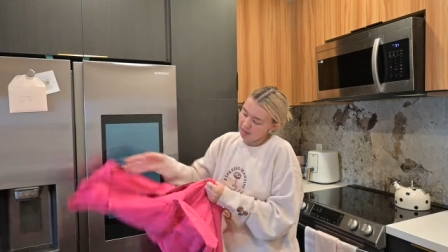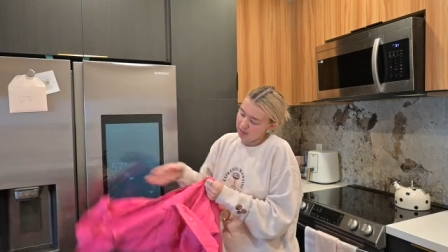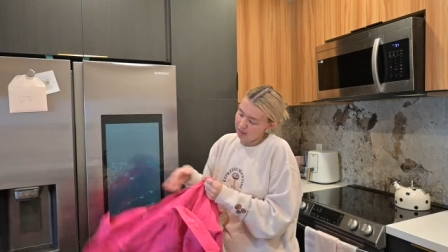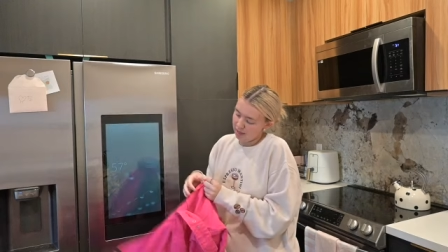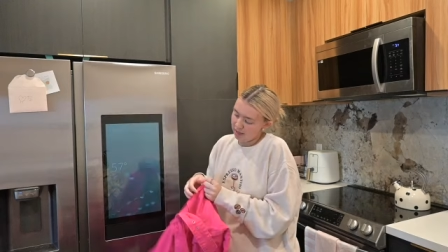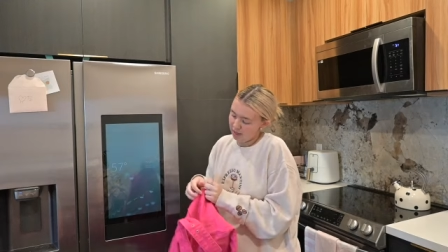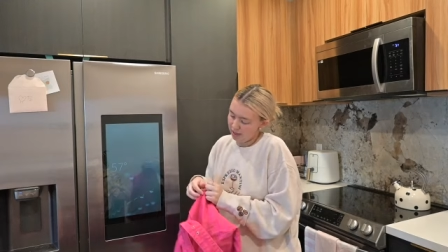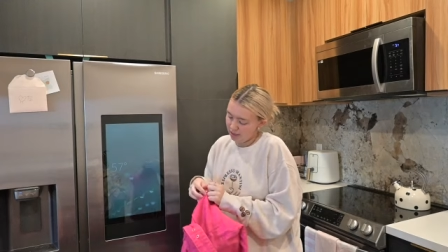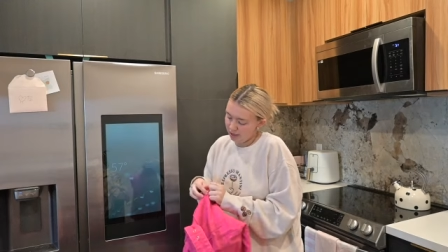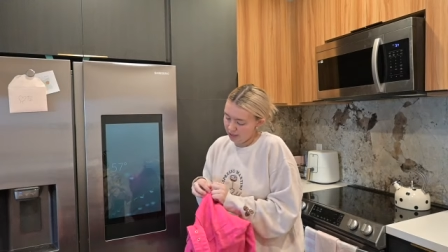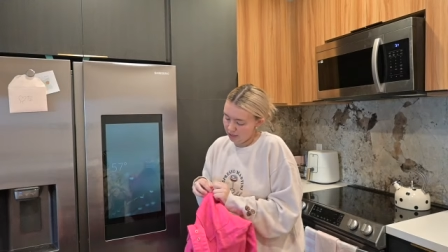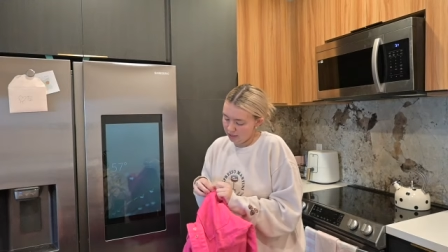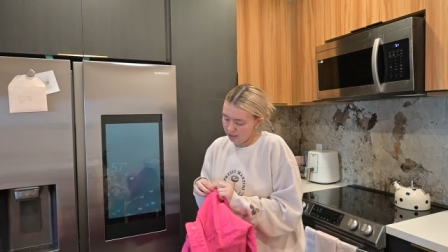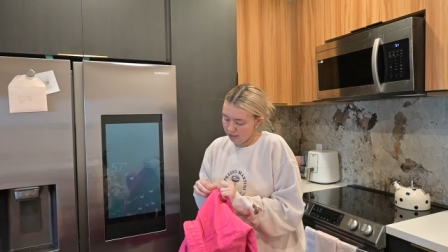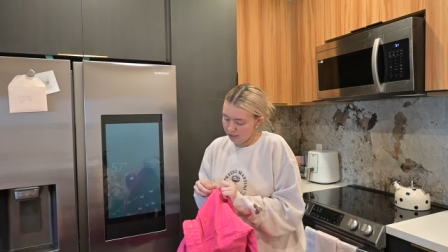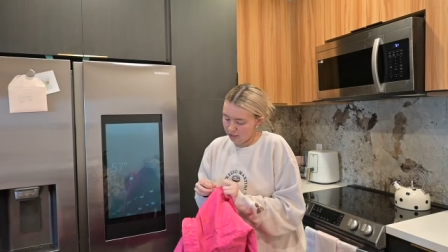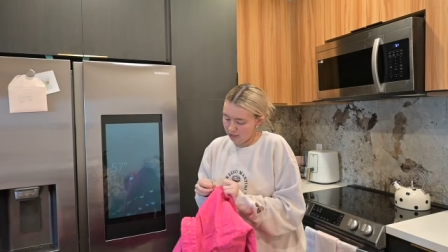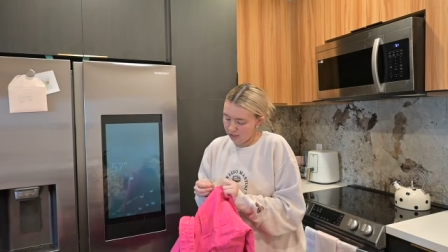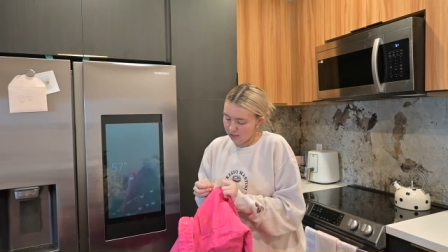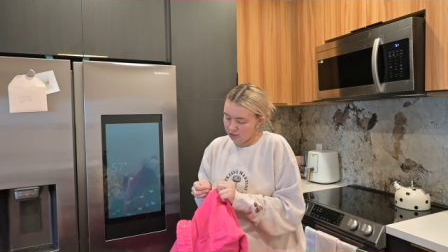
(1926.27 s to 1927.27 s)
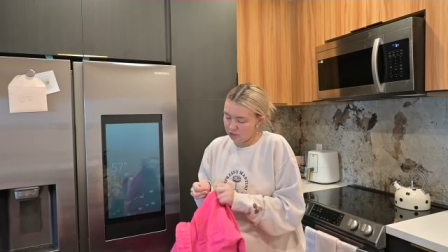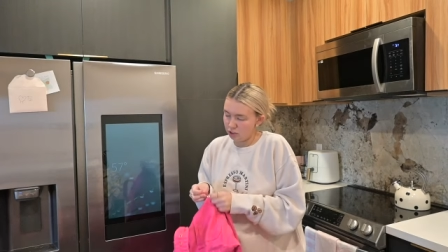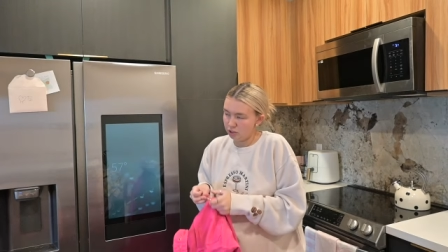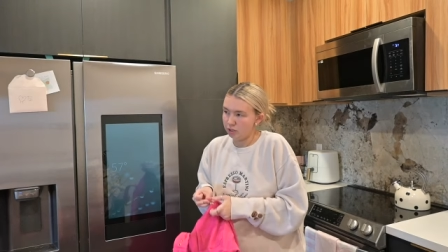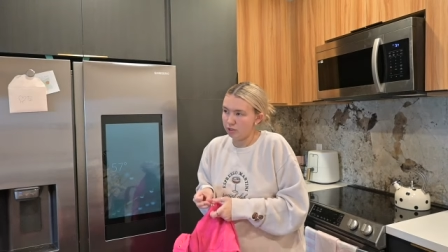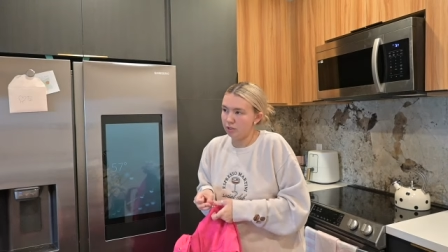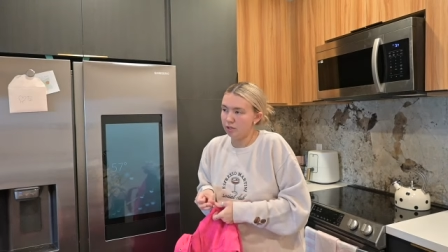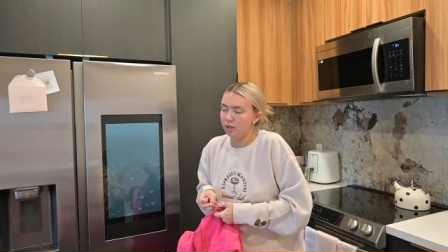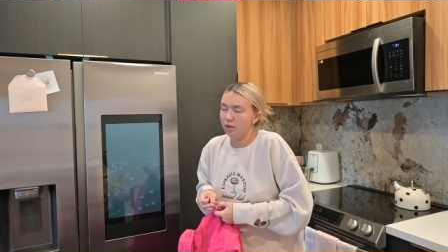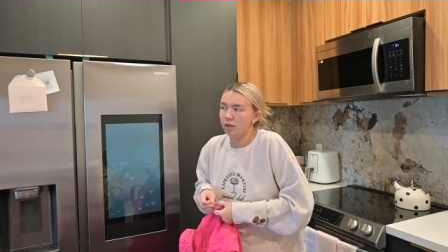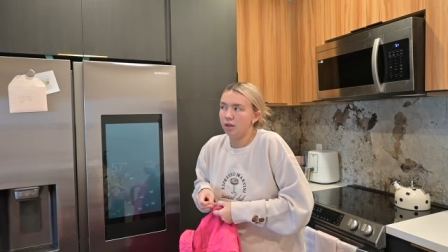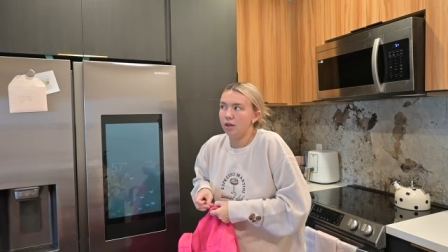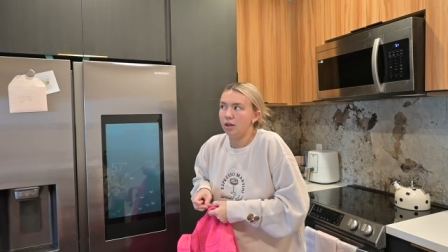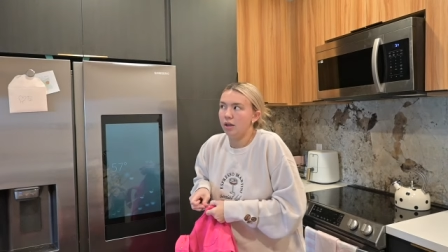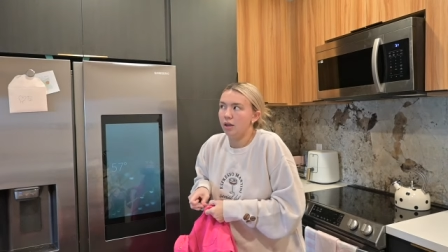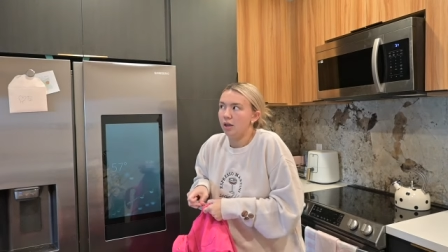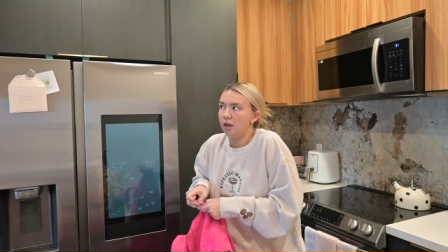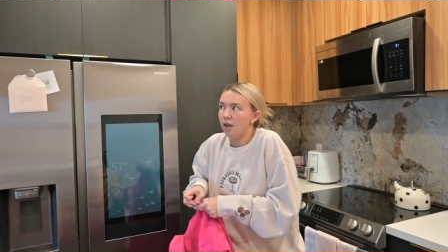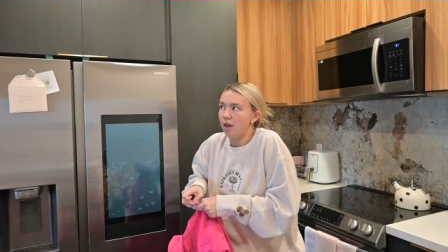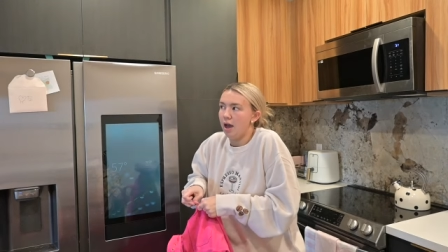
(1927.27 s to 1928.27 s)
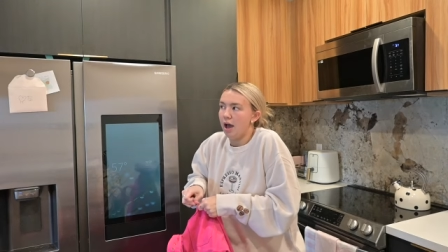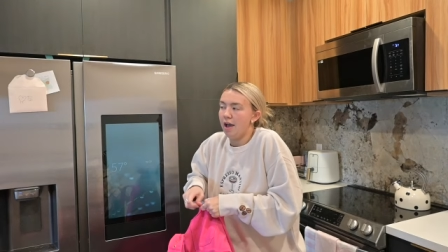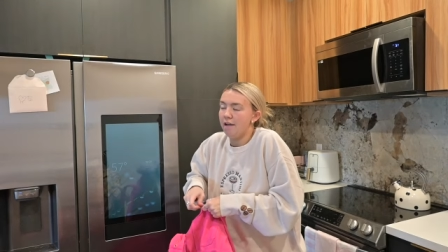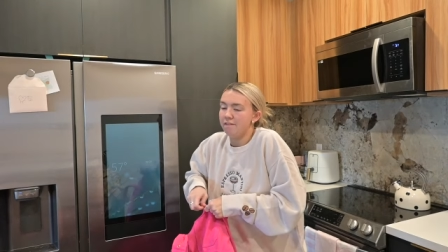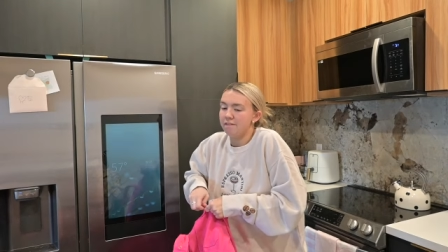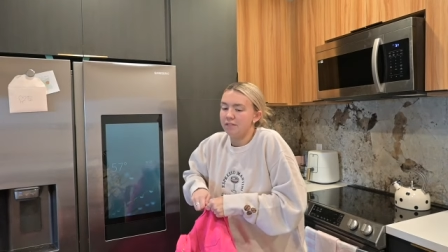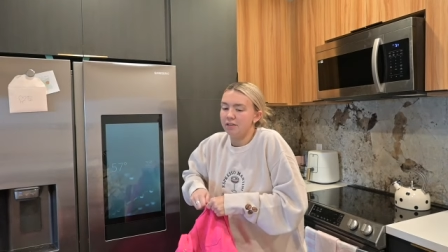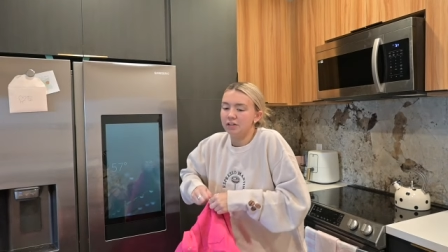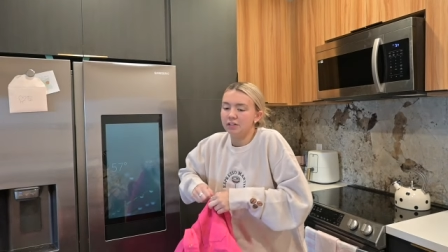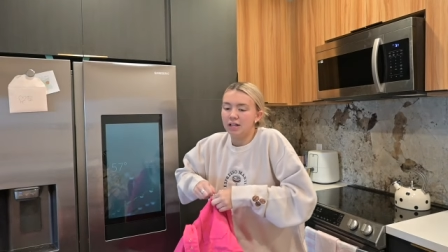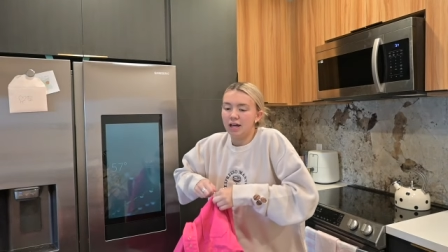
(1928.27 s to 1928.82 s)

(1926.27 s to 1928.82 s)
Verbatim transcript: And I feel